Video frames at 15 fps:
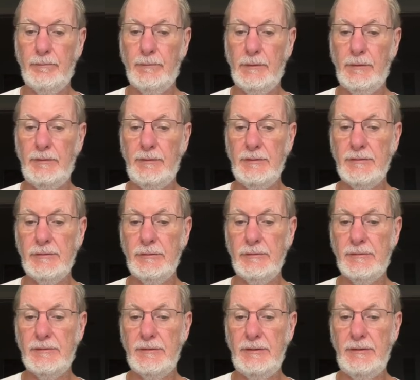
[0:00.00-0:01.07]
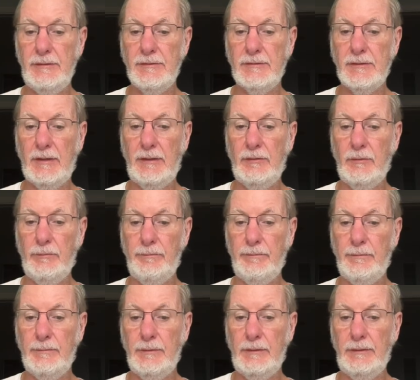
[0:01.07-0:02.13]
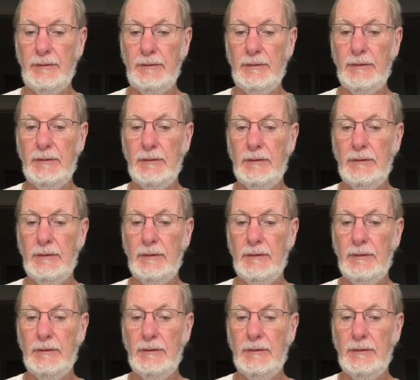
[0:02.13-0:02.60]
the distance inside the, the